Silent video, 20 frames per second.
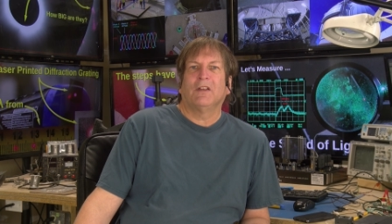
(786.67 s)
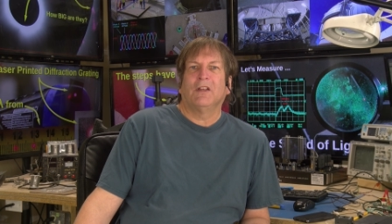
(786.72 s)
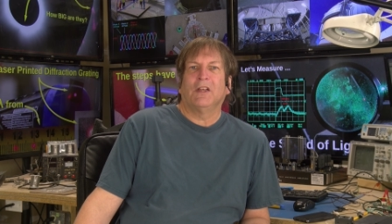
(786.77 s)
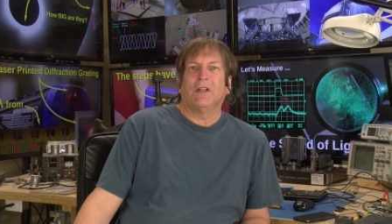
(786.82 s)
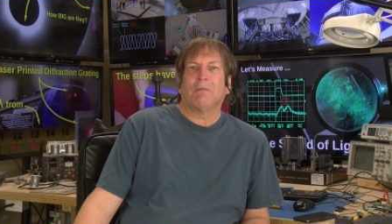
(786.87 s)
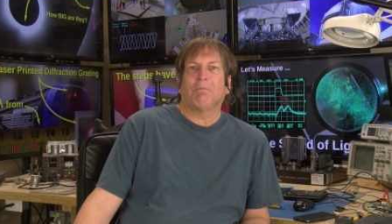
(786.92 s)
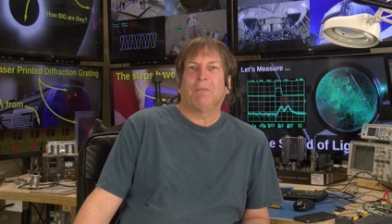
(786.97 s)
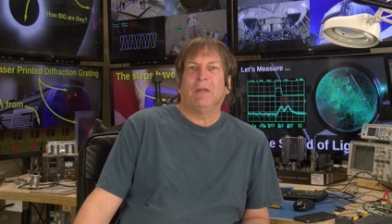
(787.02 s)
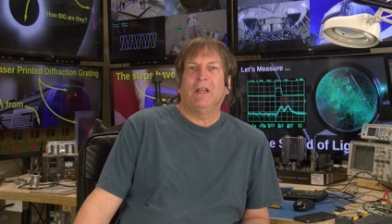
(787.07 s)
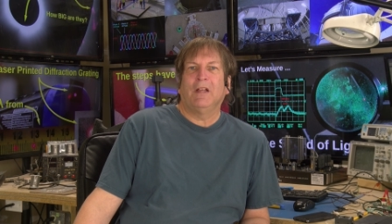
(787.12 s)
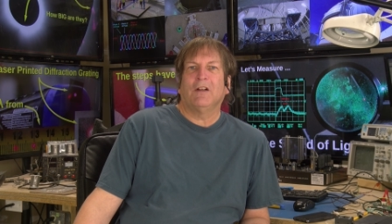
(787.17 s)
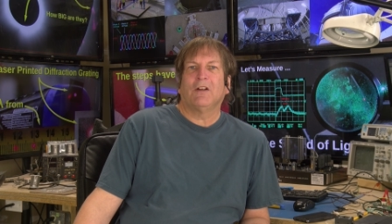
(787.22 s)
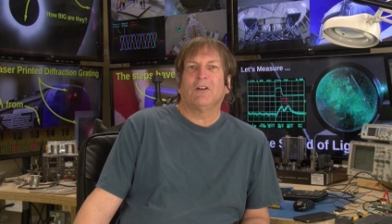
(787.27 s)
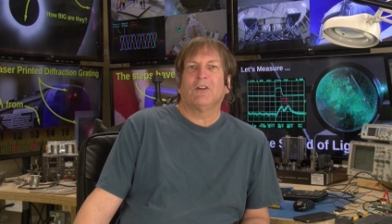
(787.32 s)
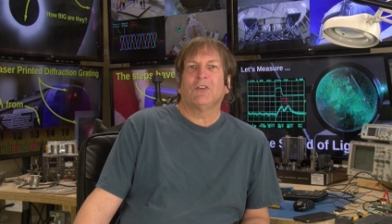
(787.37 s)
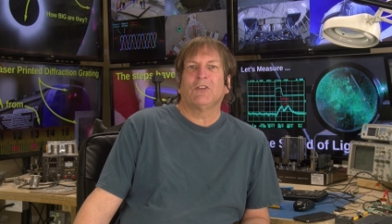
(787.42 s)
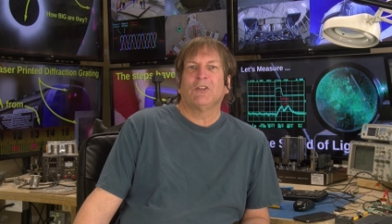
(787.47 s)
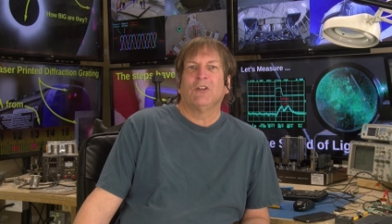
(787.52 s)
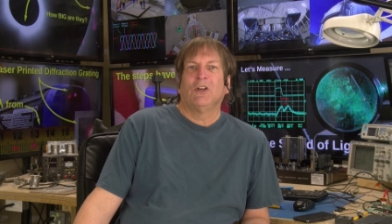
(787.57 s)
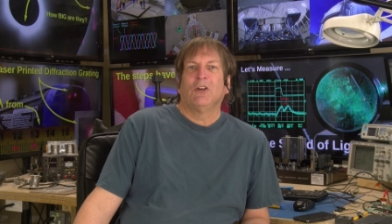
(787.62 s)
it
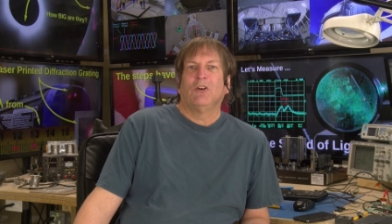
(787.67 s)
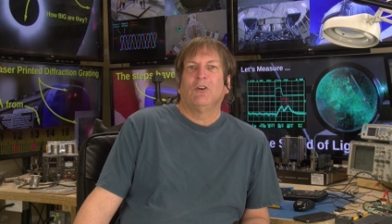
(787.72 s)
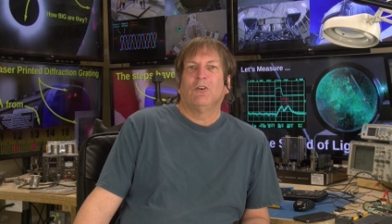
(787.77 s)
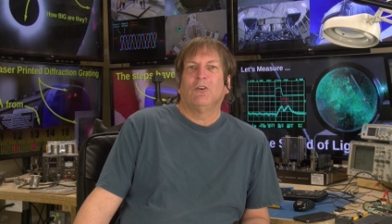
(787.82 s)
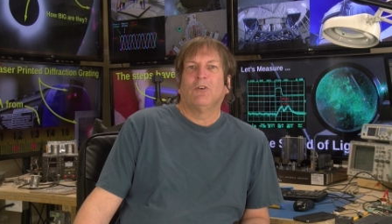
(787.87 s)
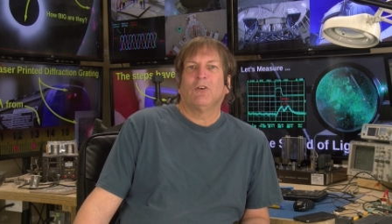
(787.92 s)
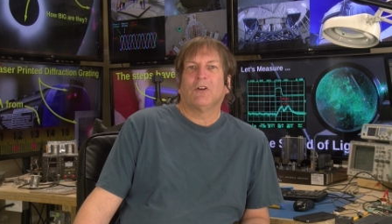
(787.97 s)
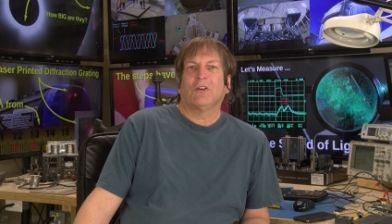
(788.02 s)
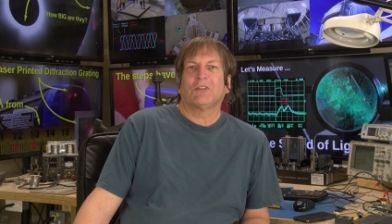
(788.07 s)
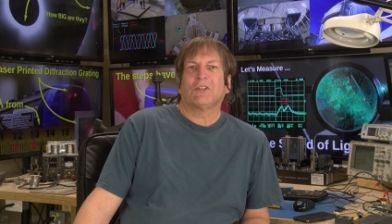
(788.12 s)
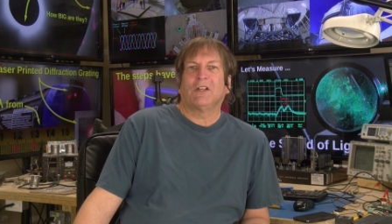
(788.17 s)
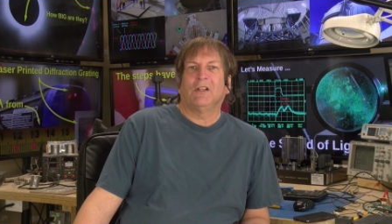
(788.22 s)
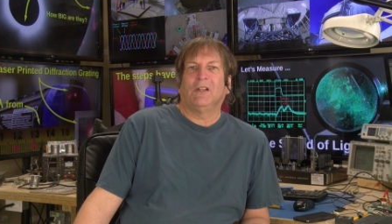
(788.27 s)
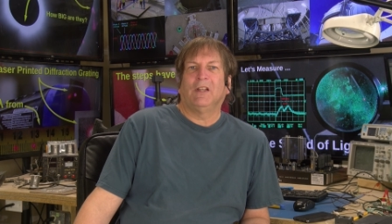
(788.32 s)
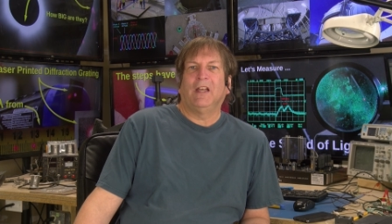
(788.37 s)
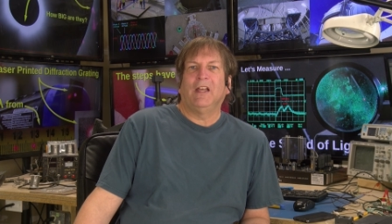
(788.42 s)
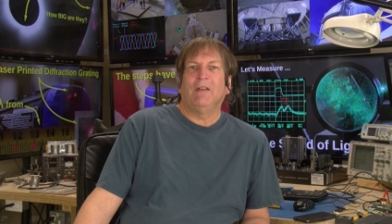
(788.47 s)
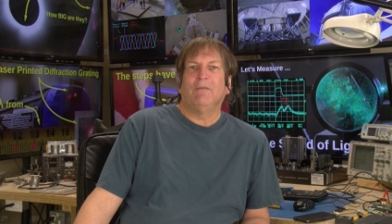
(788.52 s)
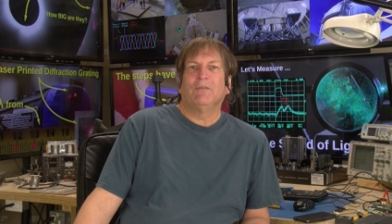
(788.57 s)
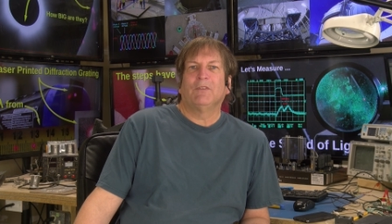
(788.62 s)
appears or is
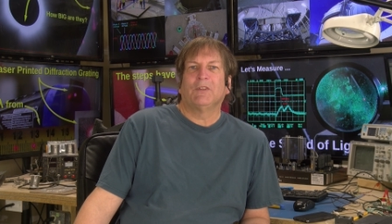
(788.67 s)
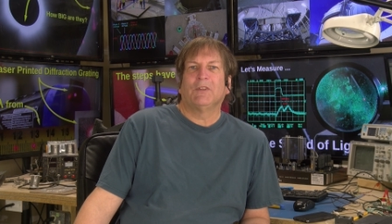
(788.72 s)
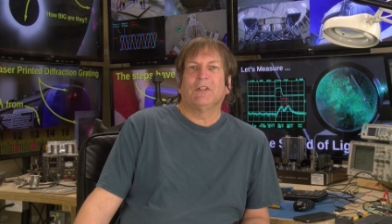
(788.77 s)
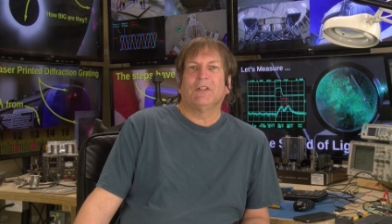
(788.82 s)
claimed